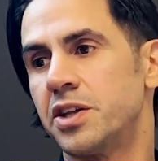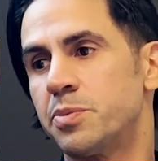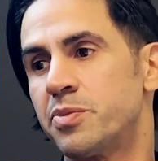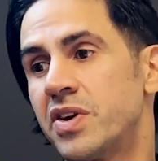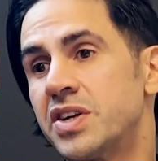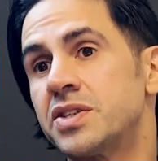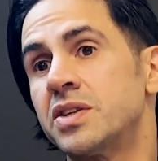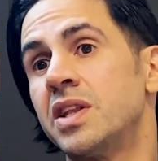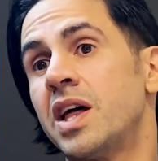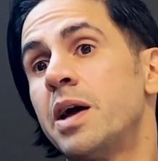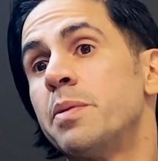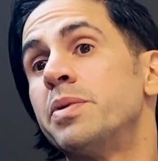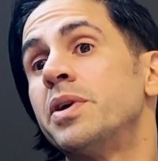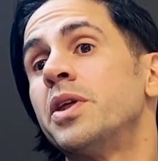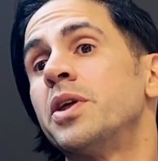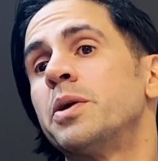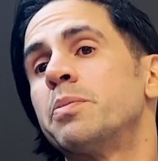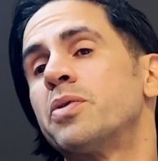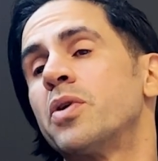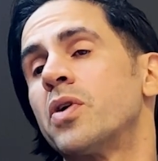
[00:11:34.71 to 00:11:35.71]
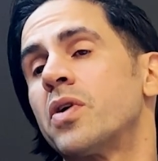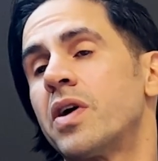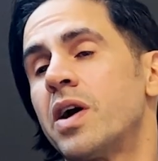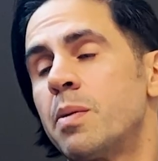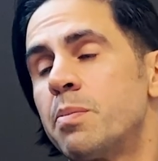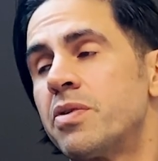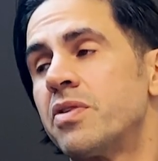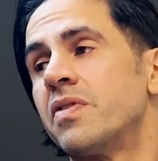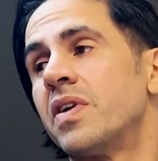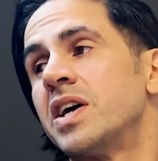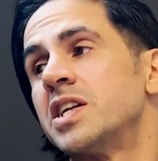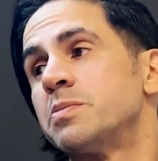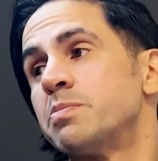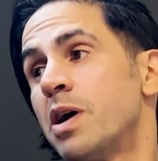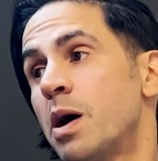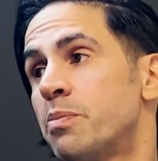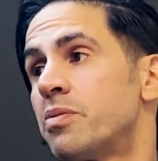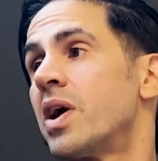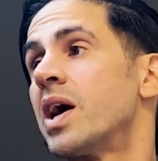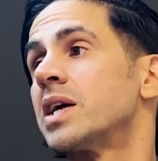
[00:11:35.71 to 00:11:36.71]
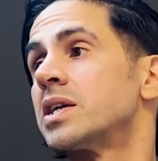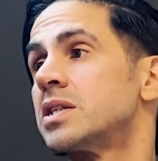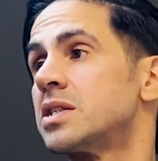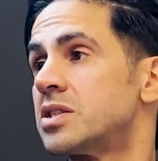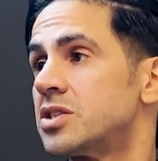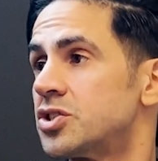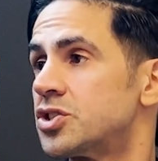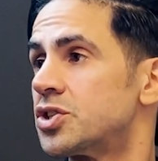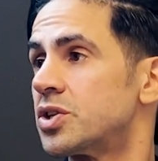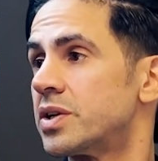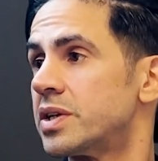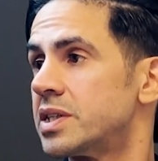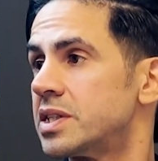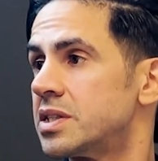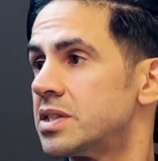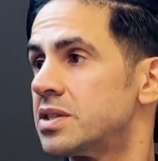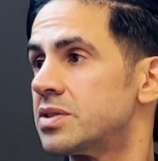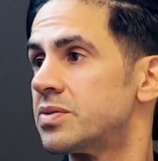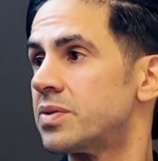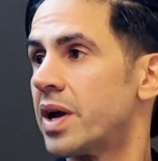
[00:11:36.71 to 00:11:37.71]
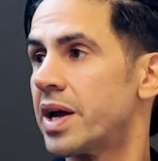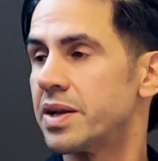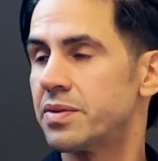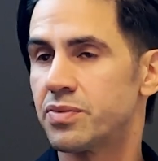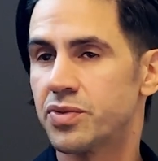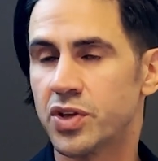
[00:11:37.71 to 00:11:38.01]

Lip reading: The professional liability program provides malpractice insurance, right?